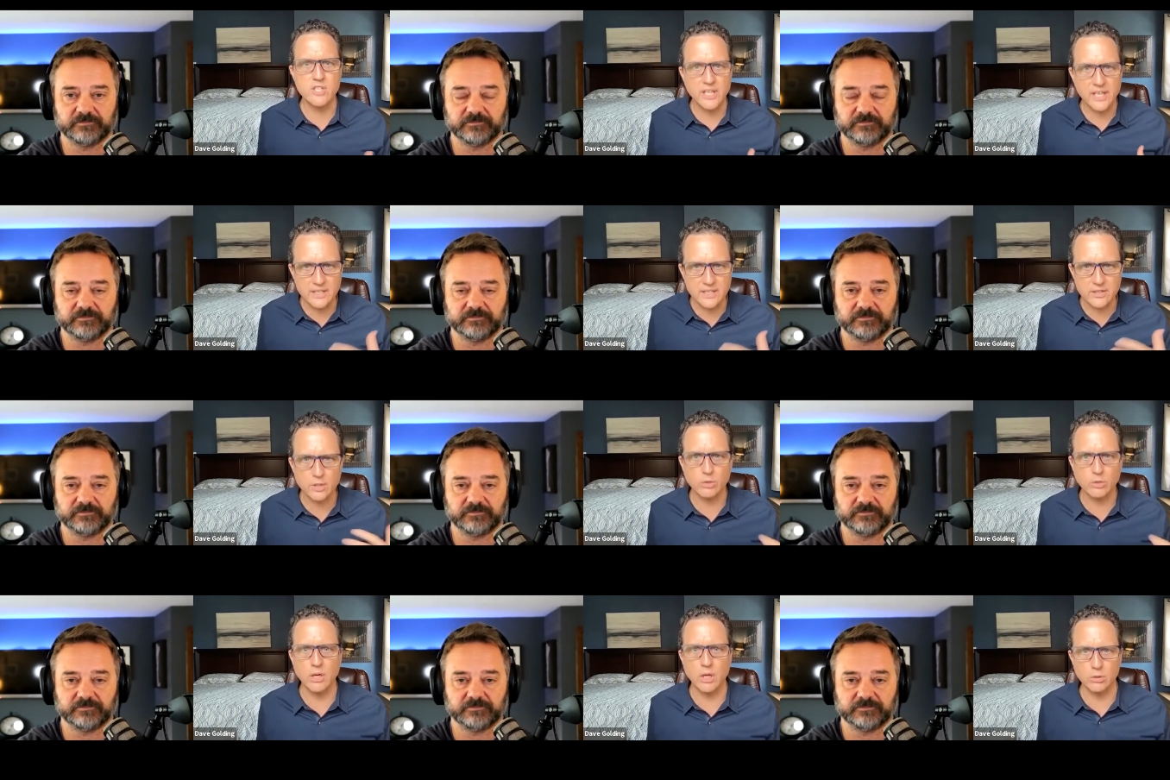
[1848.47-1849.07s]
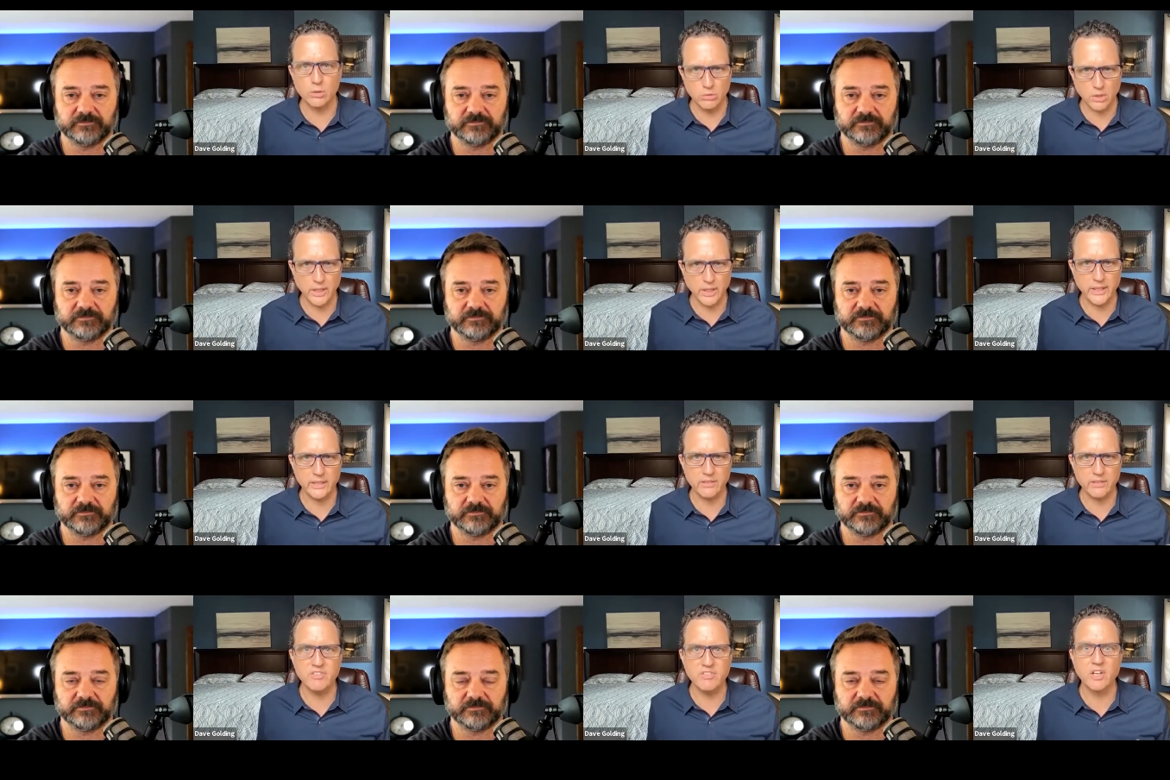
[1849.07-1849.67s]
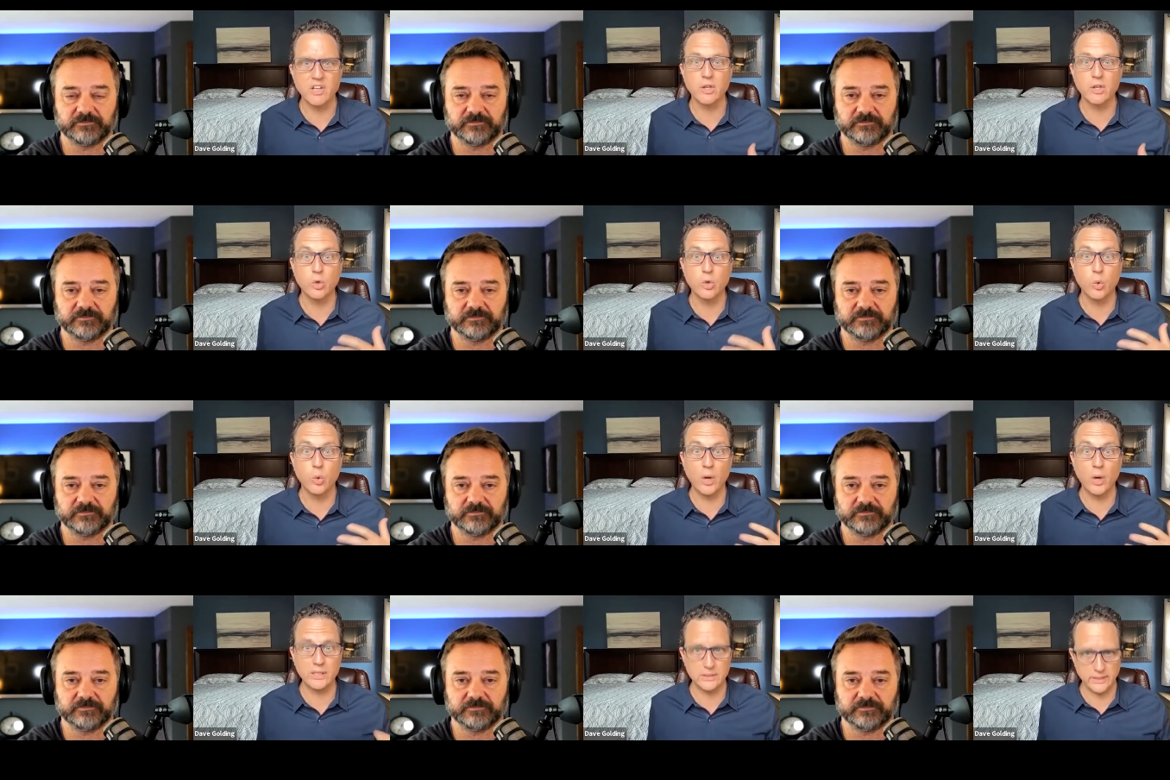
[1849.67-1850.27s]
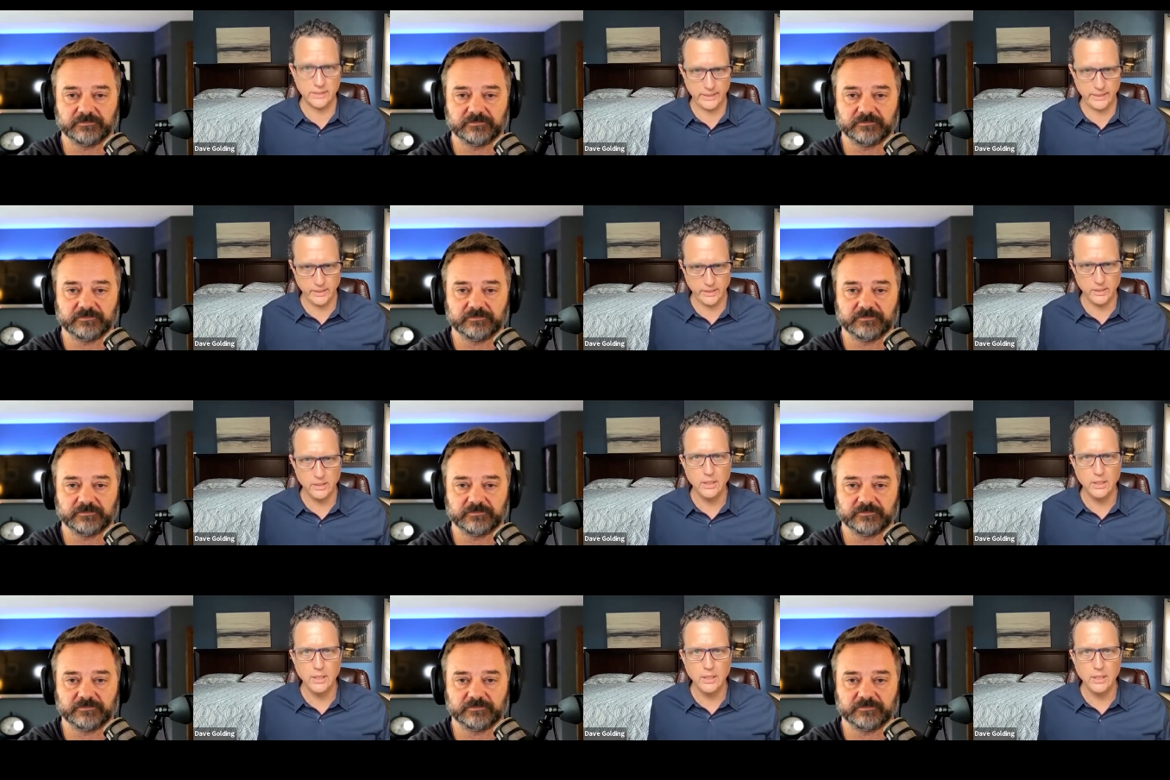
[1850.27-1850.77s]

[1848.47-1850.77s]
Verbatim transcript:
Speaker 1: can hit the ground running and very quickly